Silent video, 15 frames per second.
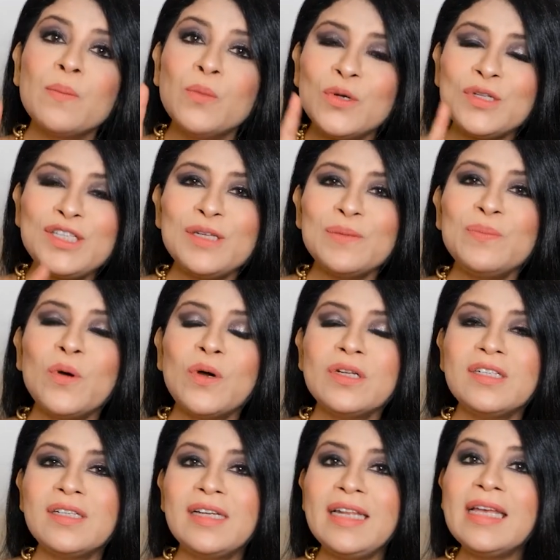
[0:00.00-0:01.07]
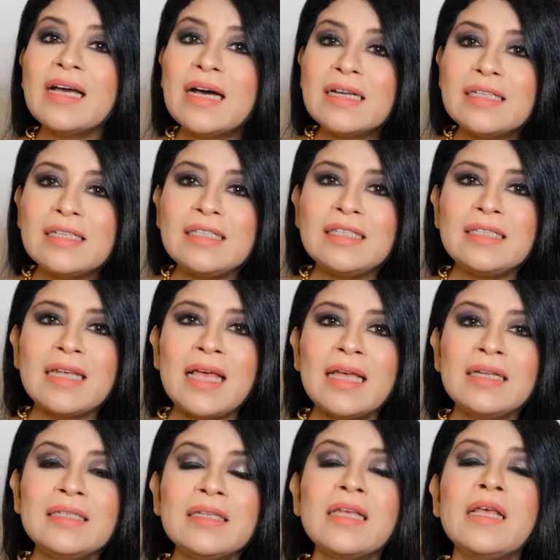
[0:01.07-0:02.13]
Most importantly,
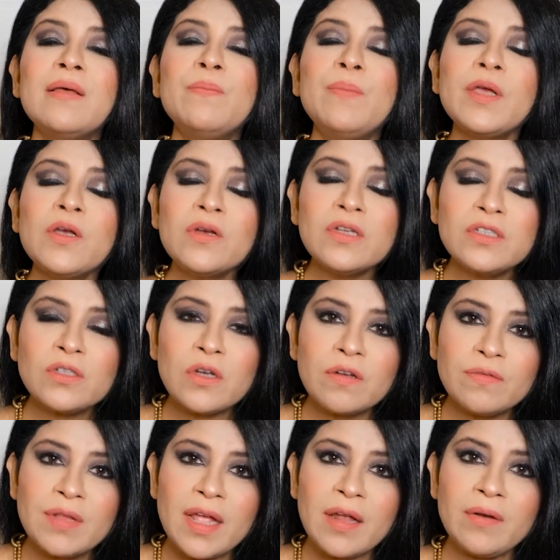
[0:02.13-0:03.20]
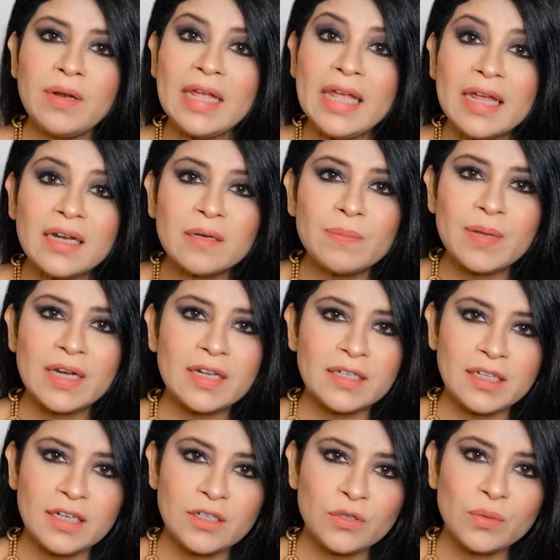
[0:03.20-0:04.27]
understand, because of their
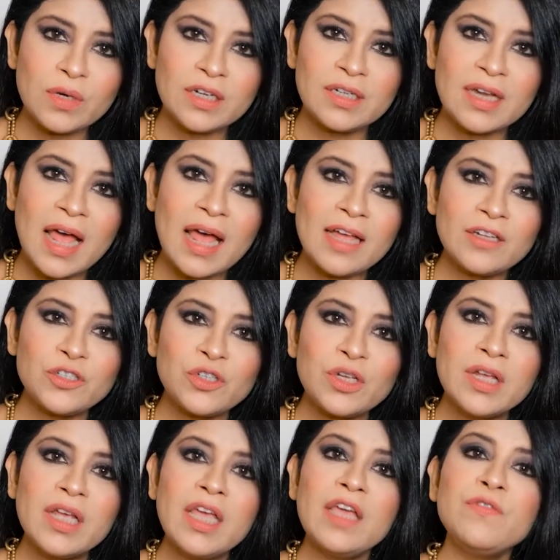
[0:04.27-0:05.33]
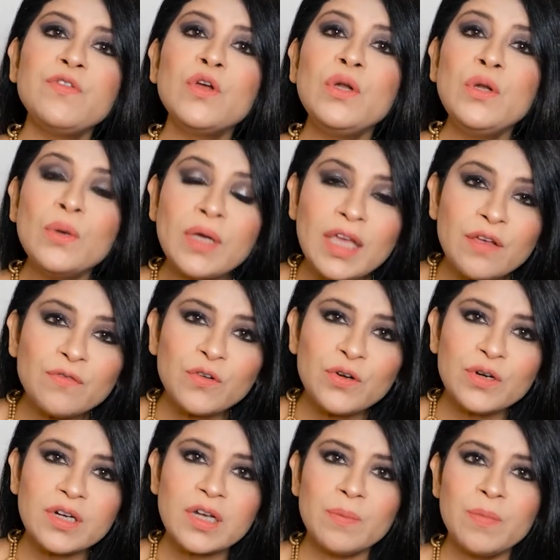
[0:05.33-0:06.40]
inability to attach, if you're looking for
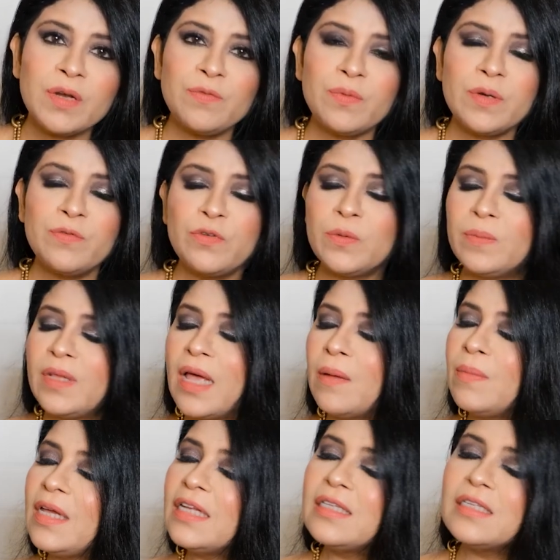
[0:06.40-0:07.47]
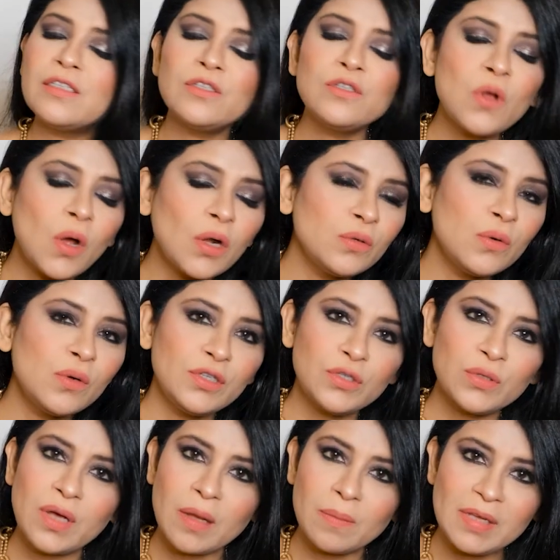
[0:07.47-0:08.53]
a commitment from them, it is not going
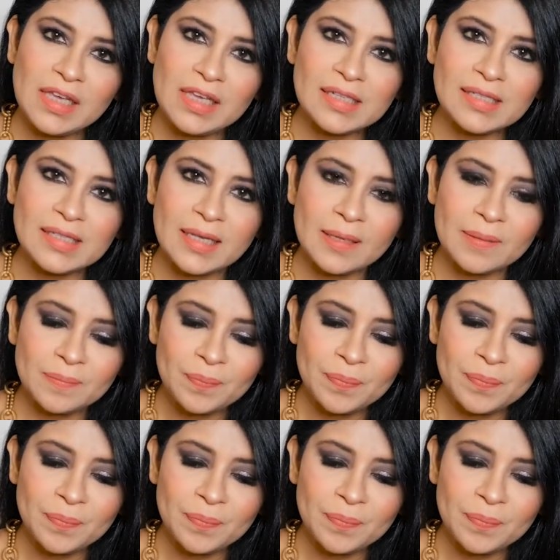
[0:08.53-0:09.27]
to come easy.